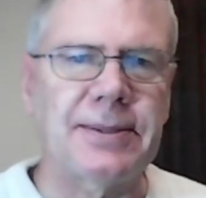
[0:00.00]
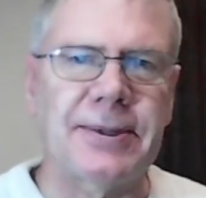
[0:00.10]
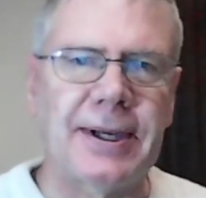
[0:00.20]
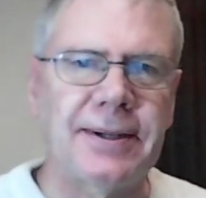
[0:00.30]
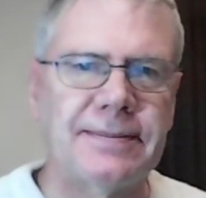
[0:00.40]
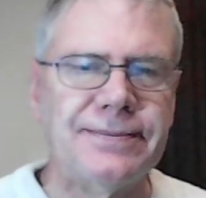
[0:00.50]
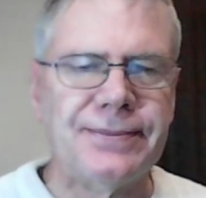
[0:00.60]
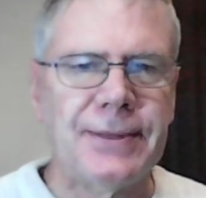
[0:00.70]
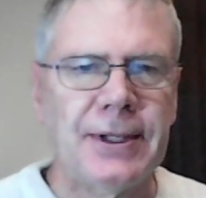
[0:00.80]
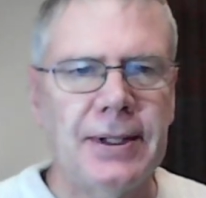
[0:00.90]
way,
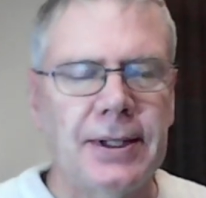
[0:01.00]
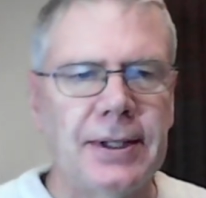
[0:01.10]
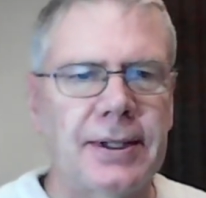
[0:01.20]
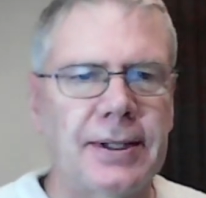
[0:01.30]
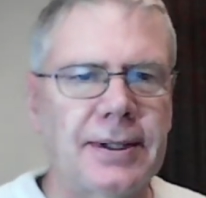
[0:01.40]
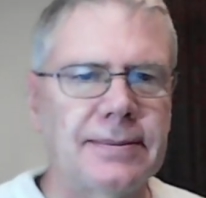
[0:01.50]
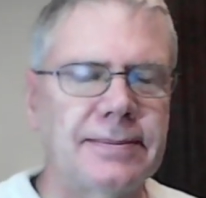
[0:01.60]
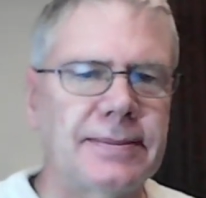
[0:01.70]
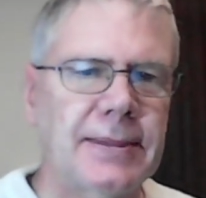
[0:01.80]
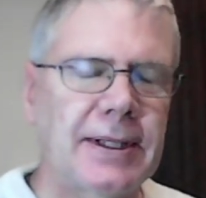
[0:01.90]
and
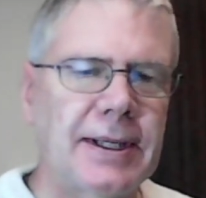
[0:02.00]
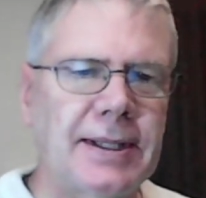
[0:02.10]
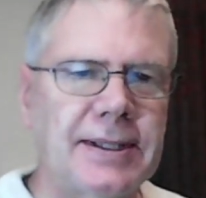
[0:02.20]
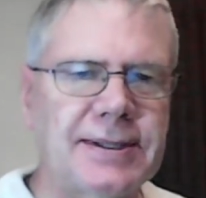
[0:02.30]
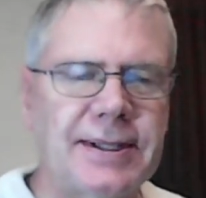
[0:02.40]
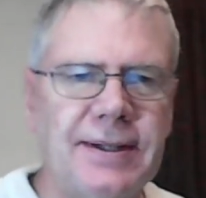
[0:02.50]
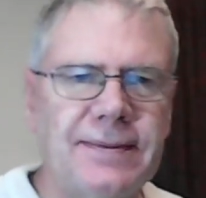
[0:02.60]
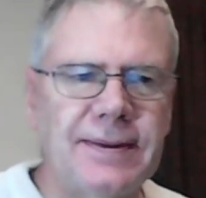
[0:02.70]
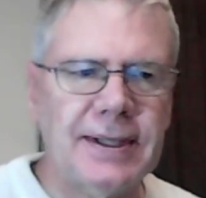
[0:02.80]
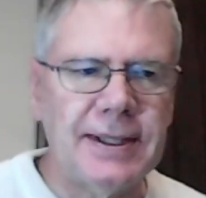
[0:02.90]
the
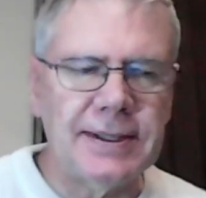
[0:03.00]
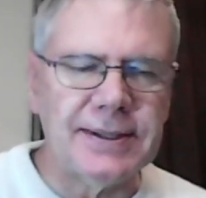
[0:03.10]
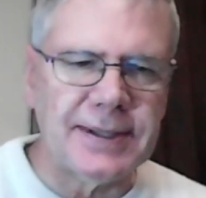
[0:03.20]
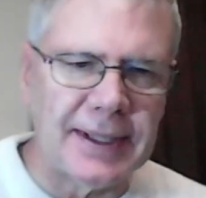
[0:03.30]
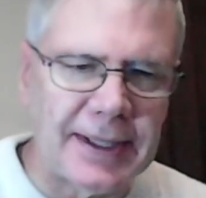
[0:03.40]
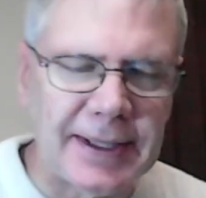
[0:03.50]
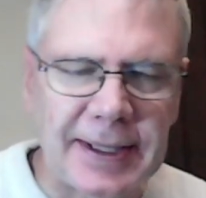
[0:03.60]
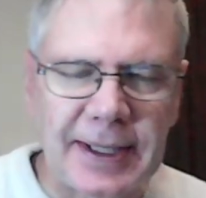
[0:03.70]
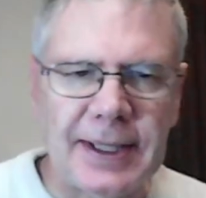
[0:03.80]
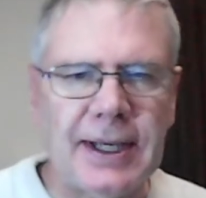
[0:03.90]
significance and
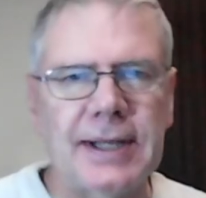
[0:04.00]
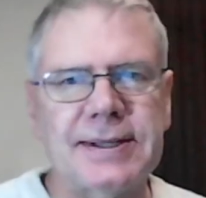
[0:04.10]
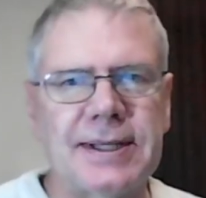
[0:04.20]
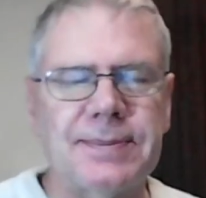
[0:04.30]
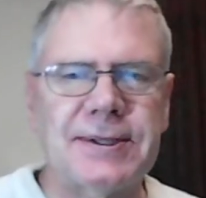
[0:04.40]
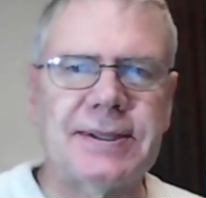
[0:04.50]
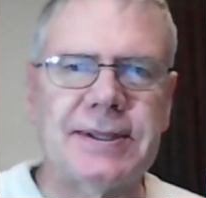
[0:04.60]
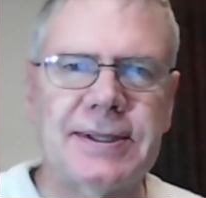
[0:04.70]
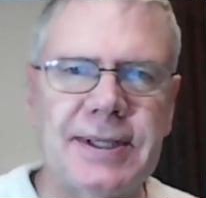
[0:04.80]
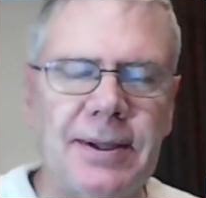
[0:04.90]
the concept is the
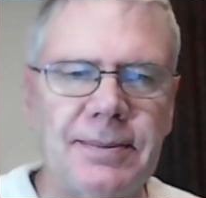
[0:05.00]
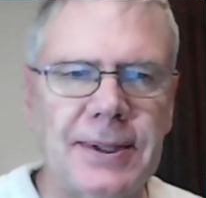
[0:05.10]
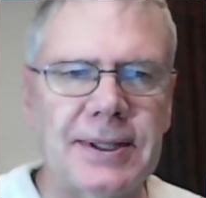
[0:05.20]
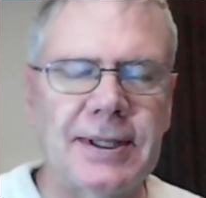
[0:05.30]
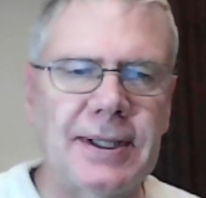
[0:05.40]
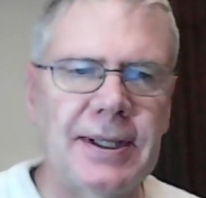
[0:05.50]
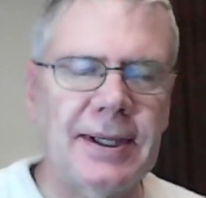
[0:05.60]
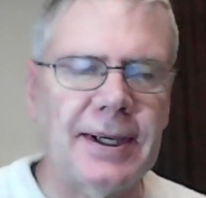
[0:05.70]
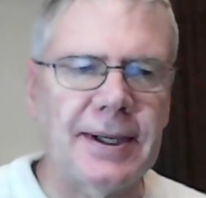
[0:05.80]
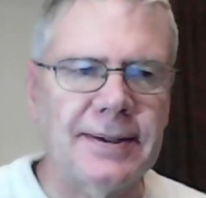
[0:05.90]
same, but
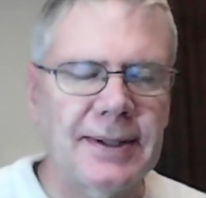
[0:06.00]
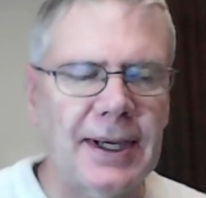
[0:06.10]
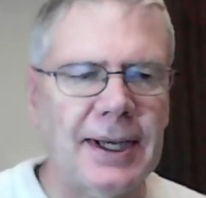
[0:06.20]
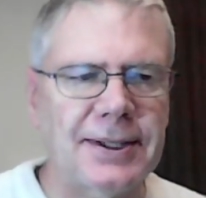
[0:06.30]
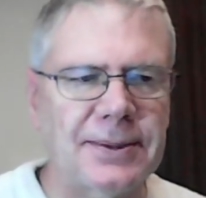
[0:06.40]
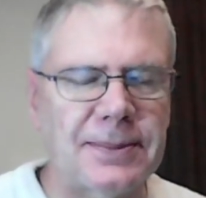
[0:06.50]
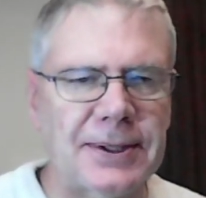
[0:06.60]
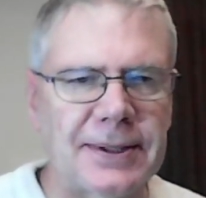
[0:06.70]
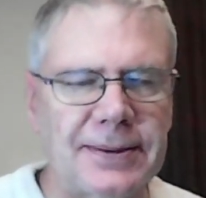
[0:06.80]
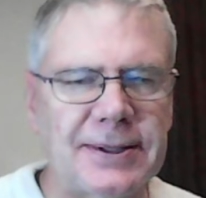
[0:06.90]
the
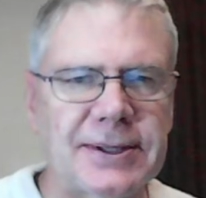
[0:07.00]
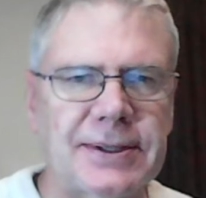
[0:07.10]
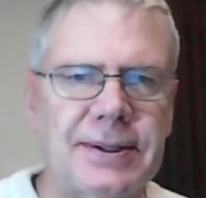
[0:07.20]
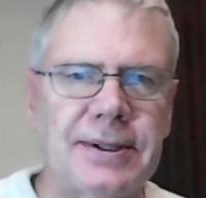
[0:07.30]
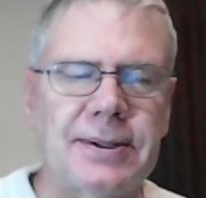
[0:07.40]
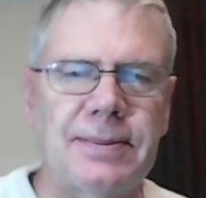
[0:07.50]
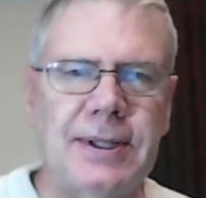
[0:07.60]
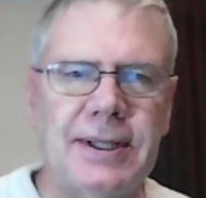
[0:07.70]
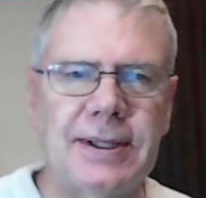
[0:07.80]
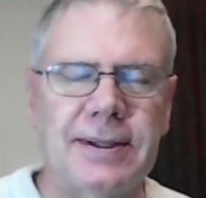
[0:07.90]
algebra is going to
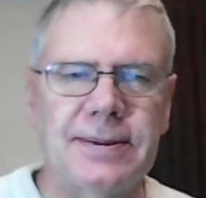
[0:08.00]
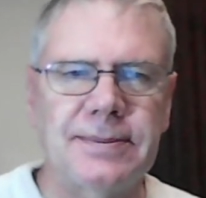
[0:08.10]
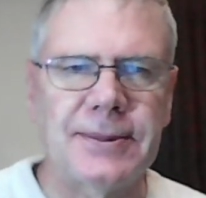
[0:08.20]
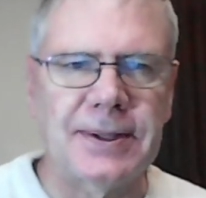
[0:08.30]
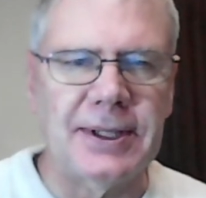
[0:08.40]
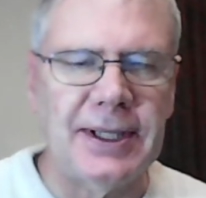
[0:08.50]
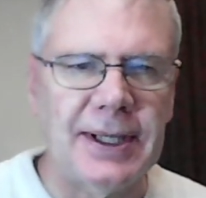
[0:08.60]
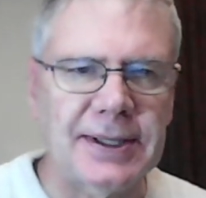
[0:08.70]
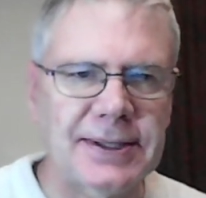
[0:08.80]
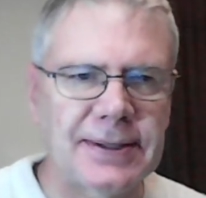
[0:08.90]
be more
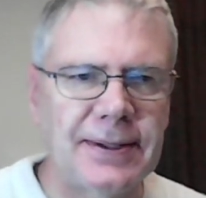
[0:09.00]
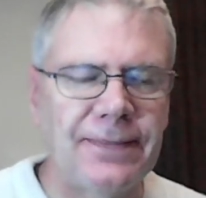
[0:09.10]
tedious.